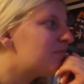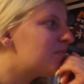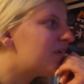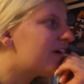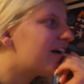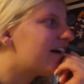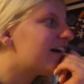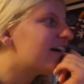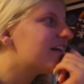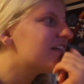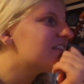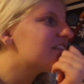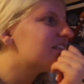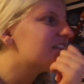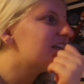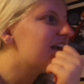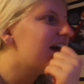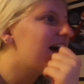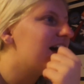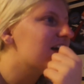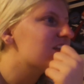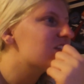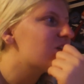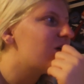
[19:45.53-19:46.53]
But
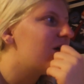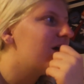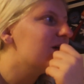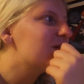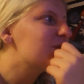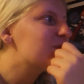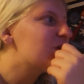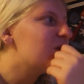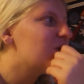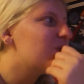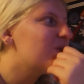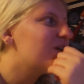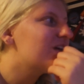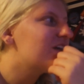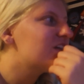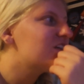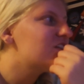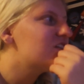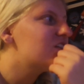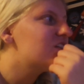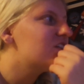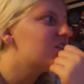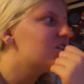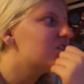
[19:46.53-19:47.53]
yeah, so I'm
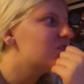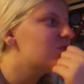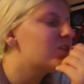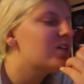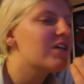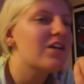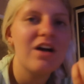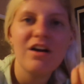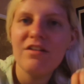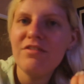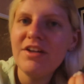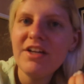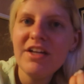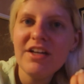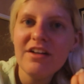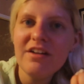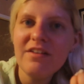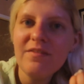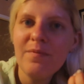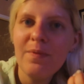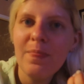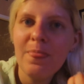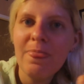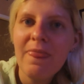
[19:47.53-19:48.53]
going to get off of
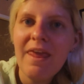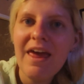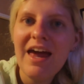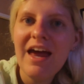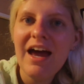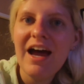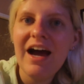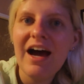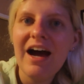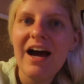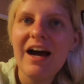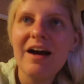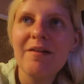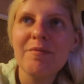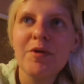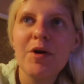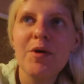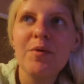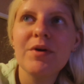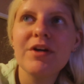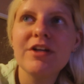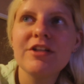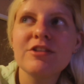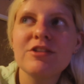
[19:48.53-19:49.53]
here. I'm
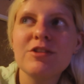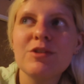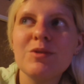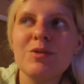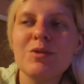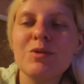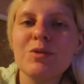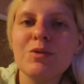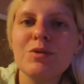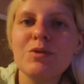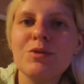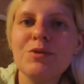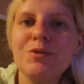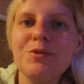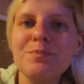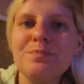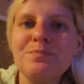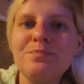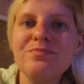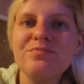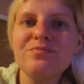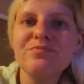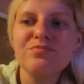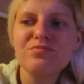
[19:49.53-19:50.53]
going to
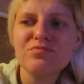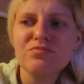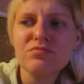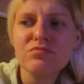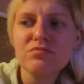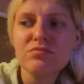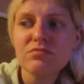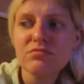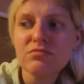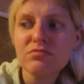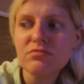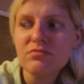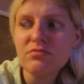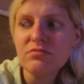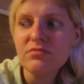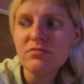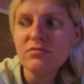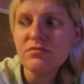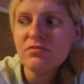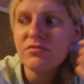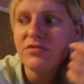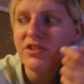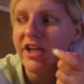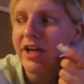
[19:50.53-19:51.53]

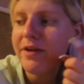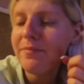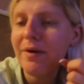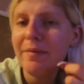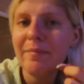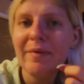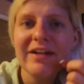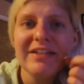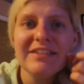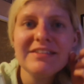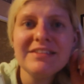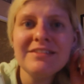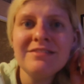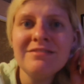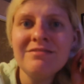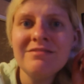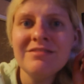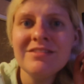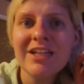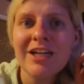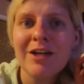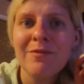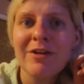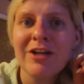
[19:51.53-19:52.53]
take my medicine,
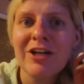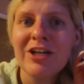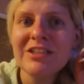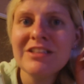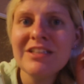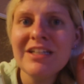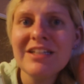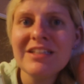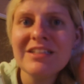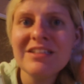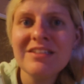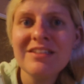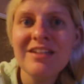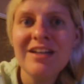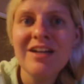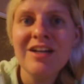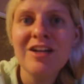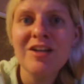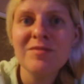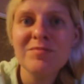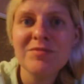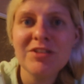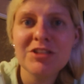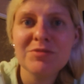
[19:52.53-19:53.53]
take out my contacts,
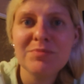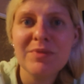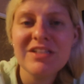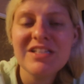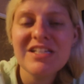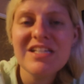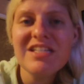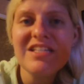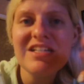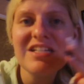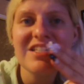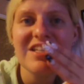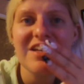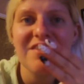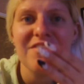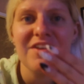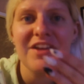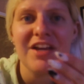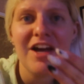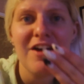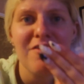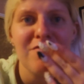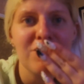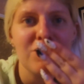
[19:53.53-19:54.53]
brush my teeth, because I feel
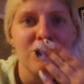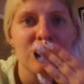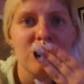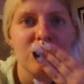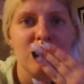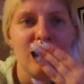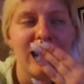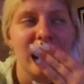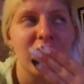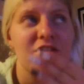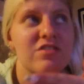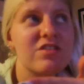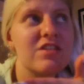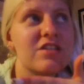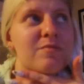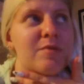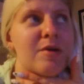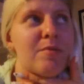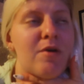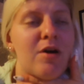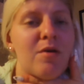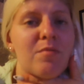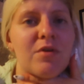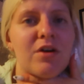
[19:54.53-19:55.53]
like I have little sweaters, as
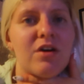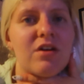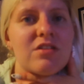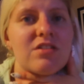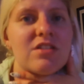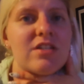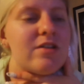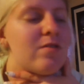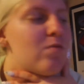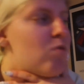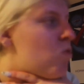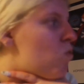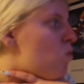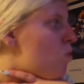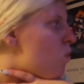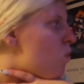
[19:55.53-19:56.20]
my mom calls it.